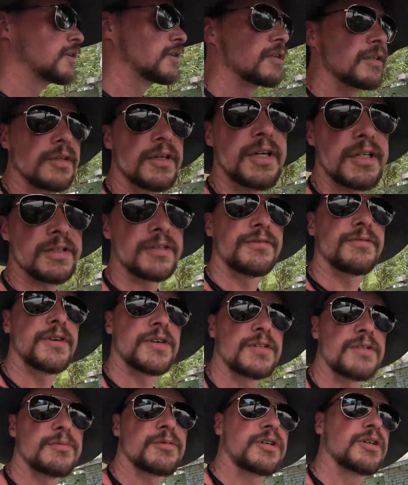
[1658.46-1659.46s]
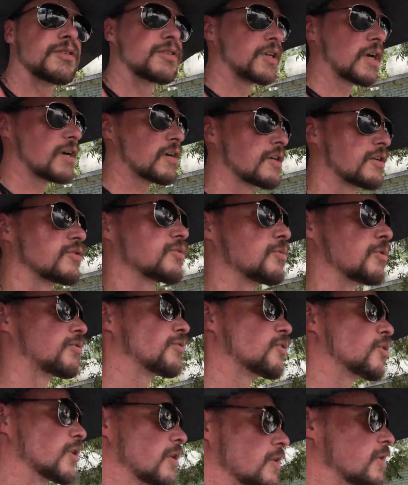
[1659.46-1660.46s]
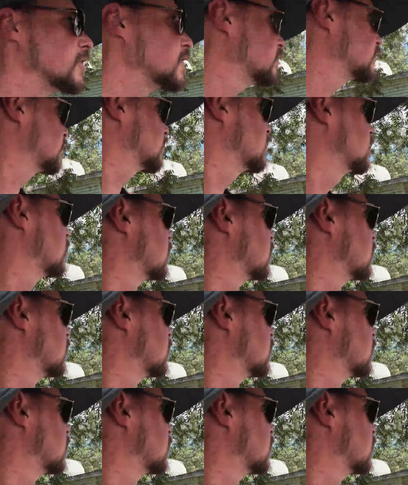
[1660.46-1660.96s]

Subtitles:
I'd like to find some good tacos before I leave.